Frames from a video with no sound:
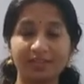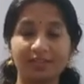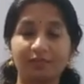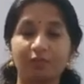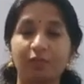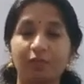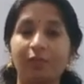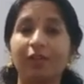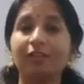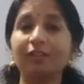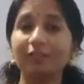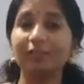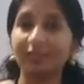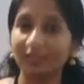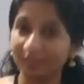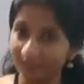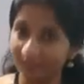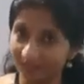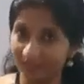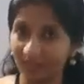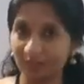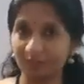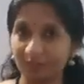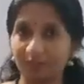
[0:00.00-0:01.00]
It fall
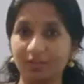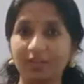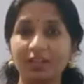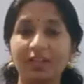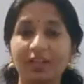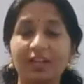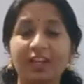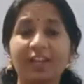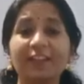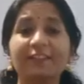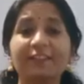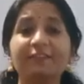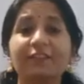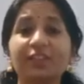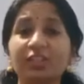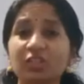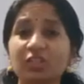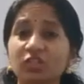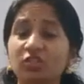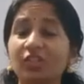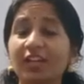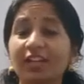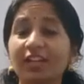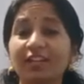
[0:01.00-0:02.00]
down. In
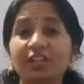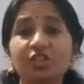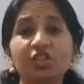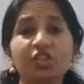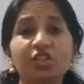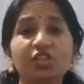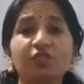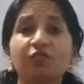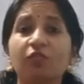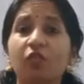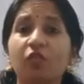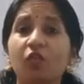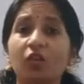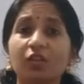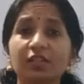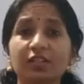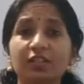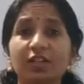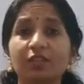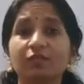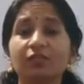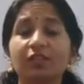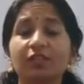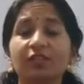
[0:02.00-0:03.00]
which direction it fall
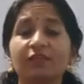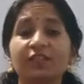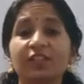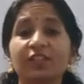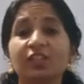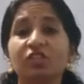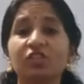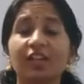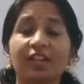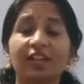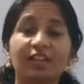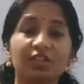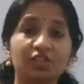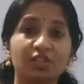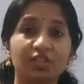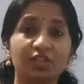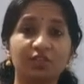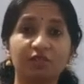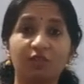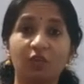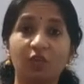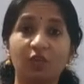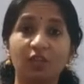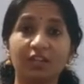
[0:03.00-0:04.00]
down? In which direction
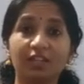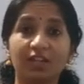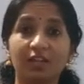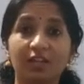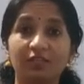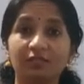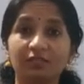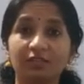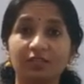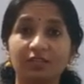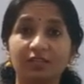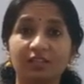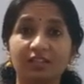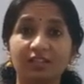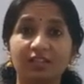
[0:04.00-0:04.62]
it fall down?